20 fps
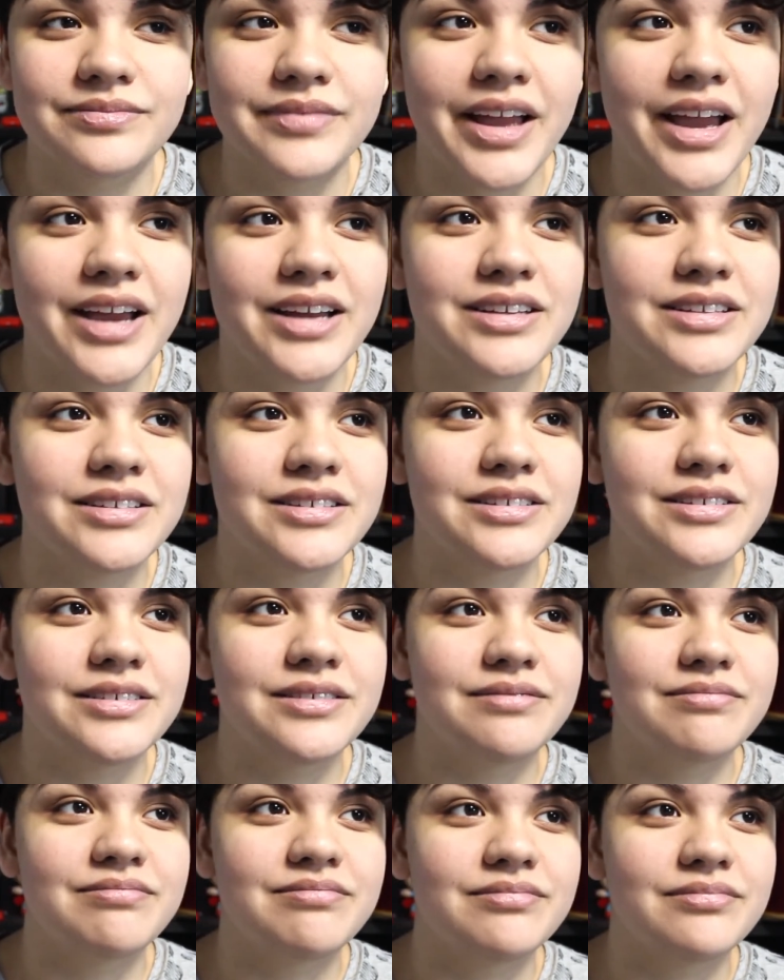And
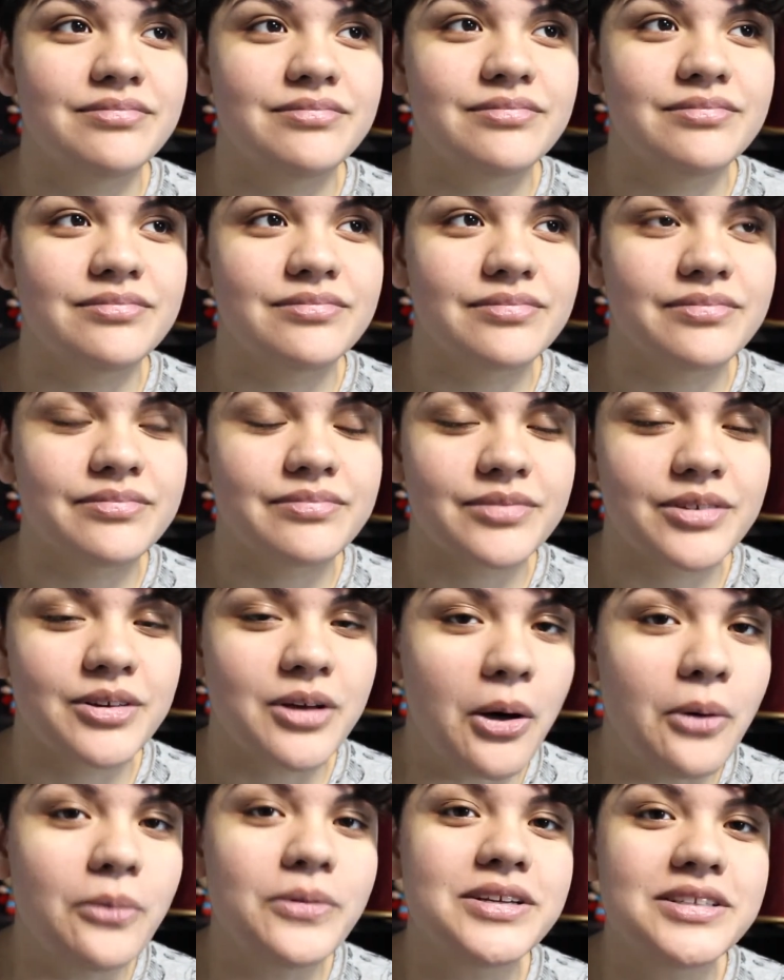
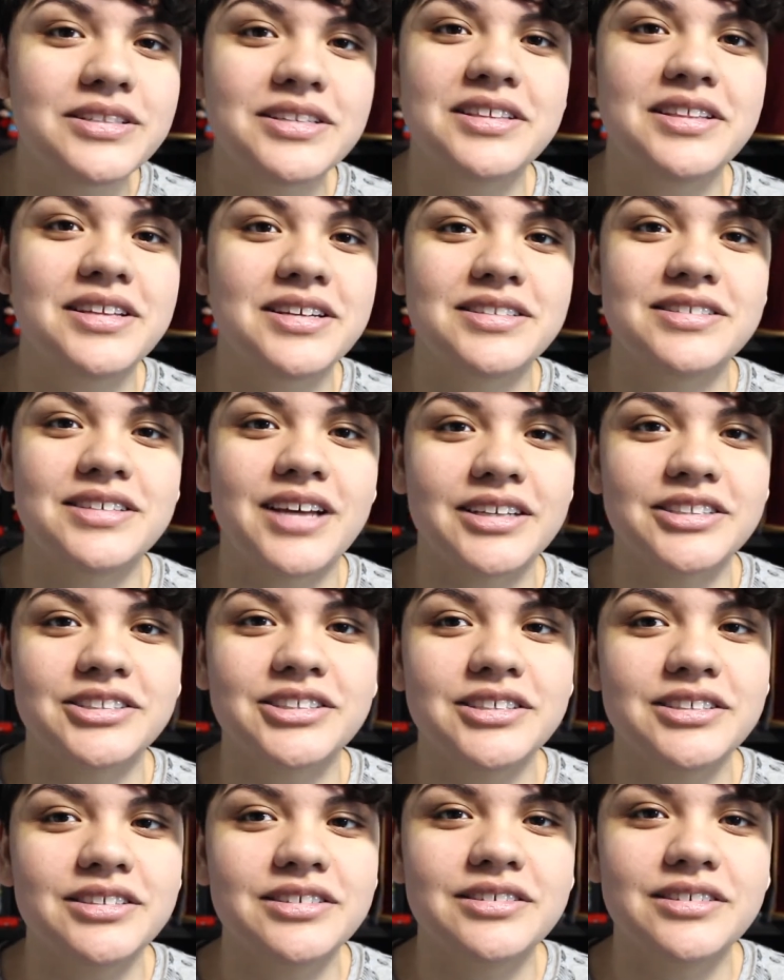going to this
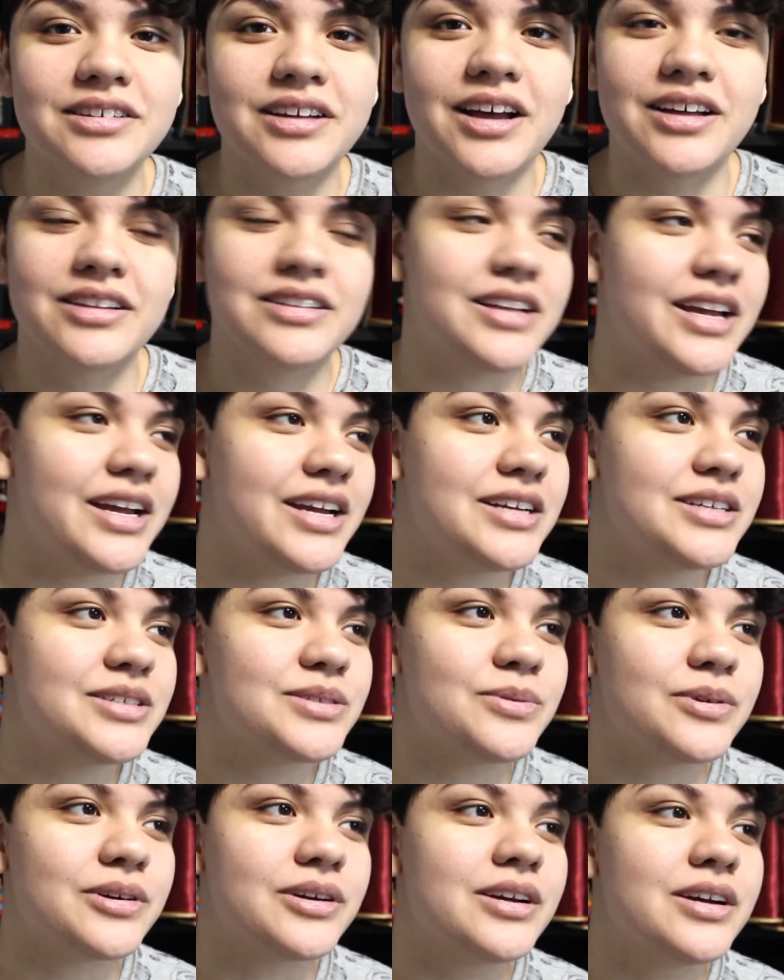section on
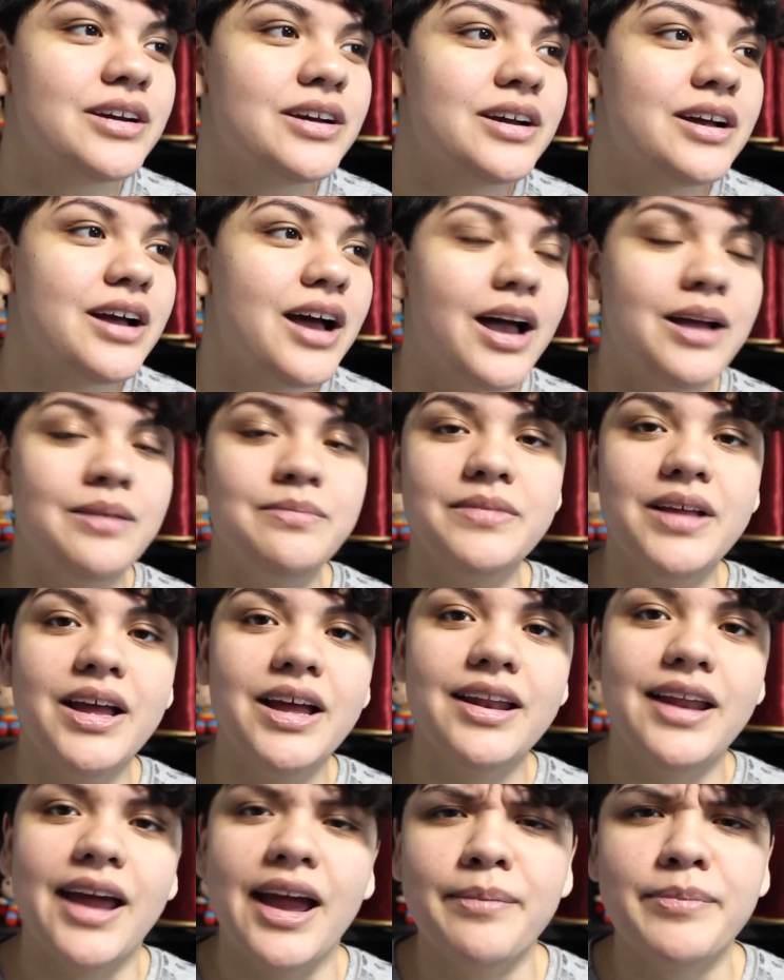days where I'm
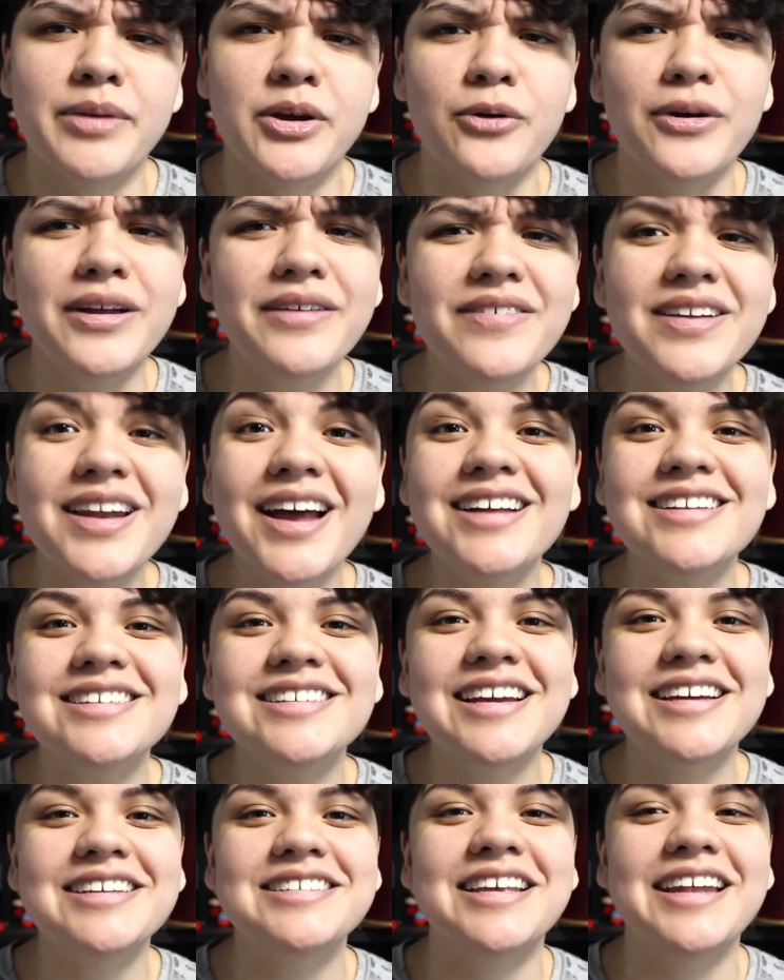not happy, or even on
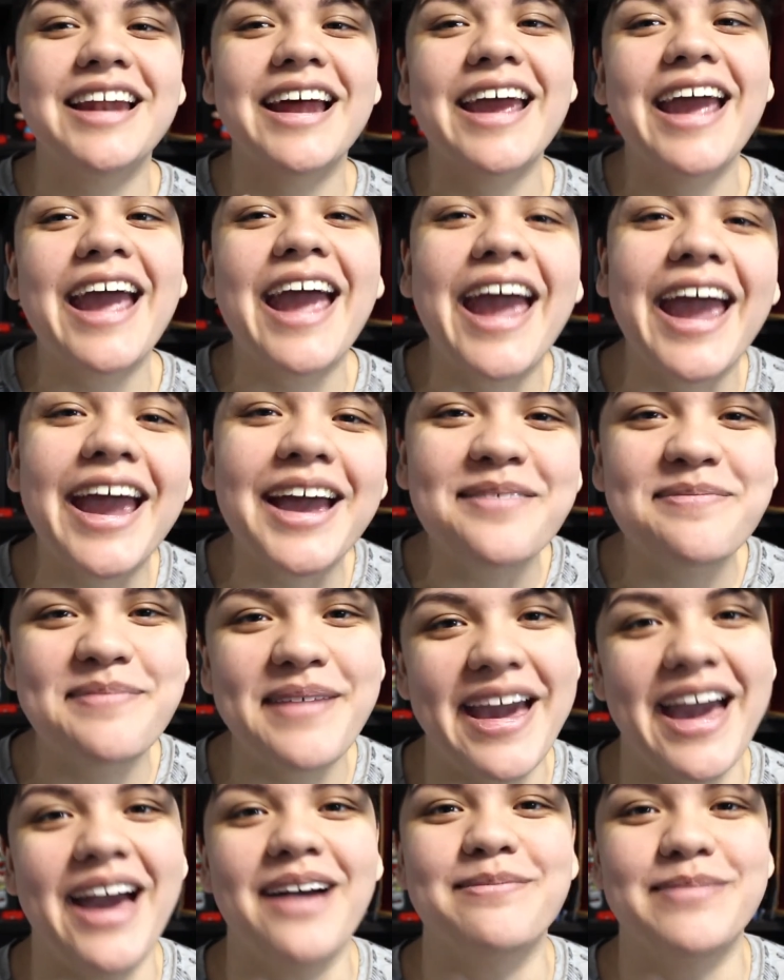days that I am
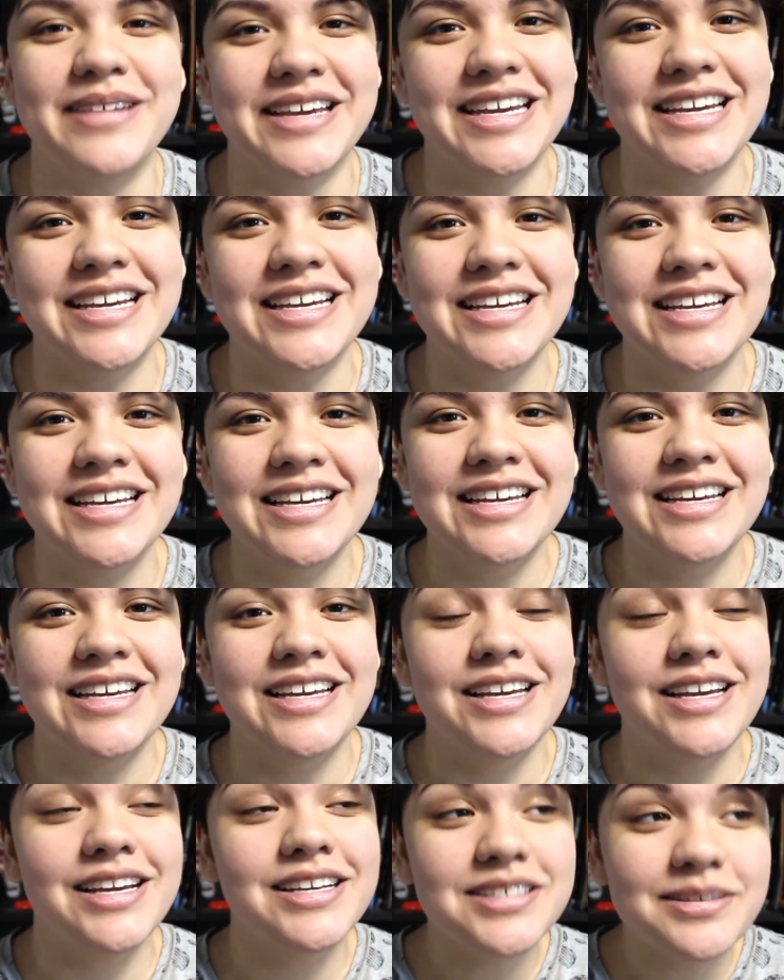happy,
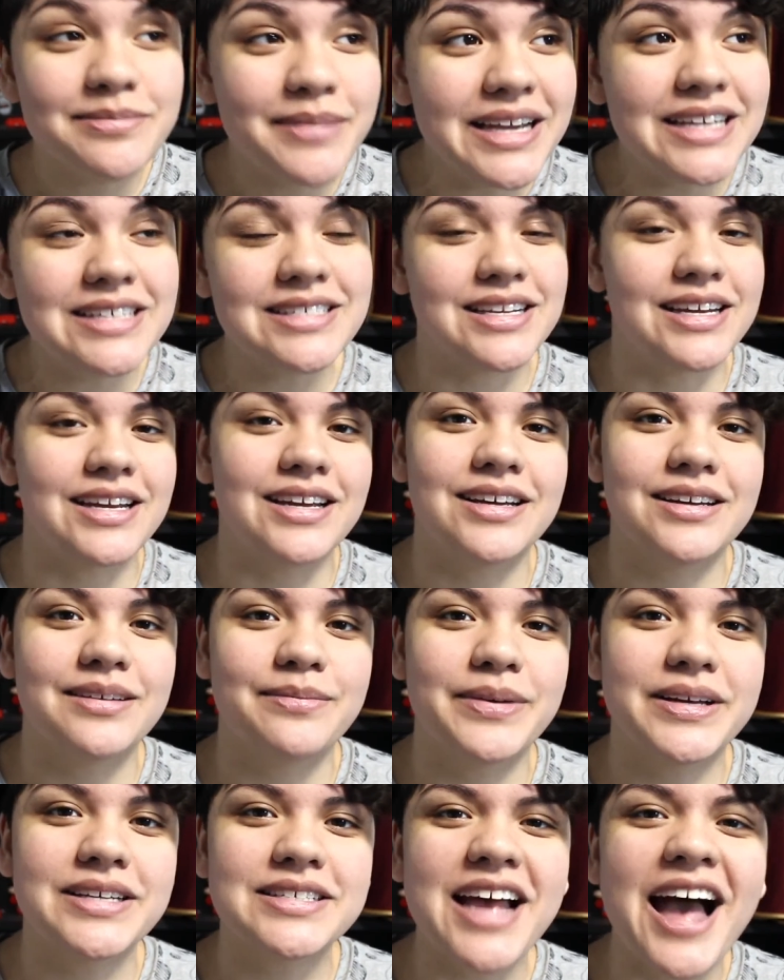is amazing,
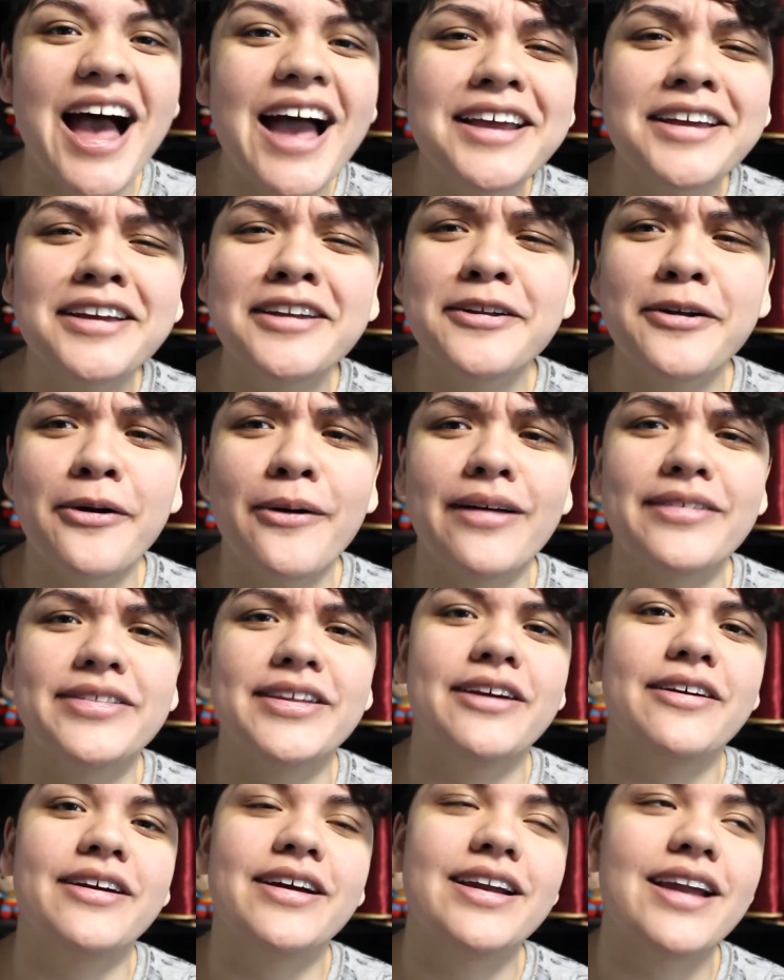because I can go out
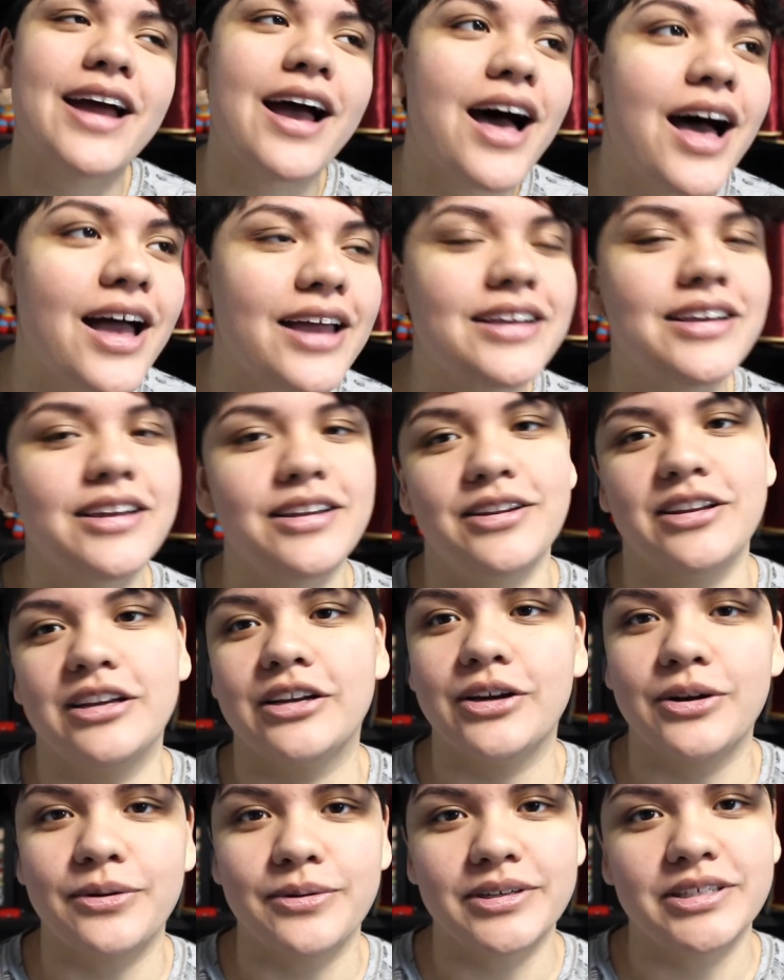there and I can
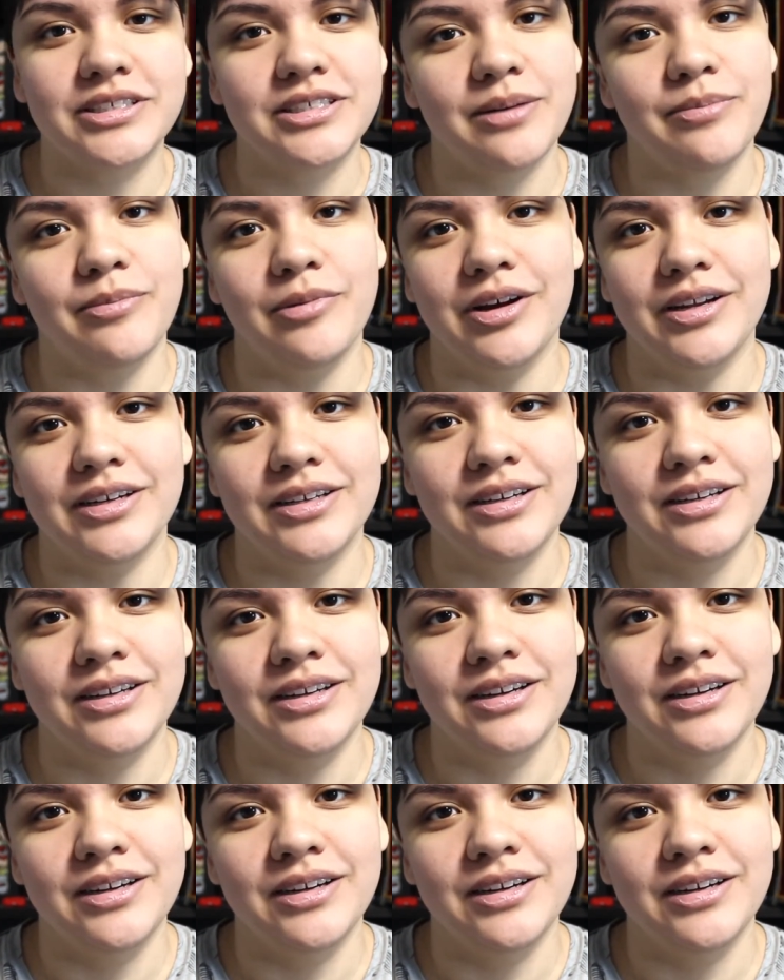encourage someone.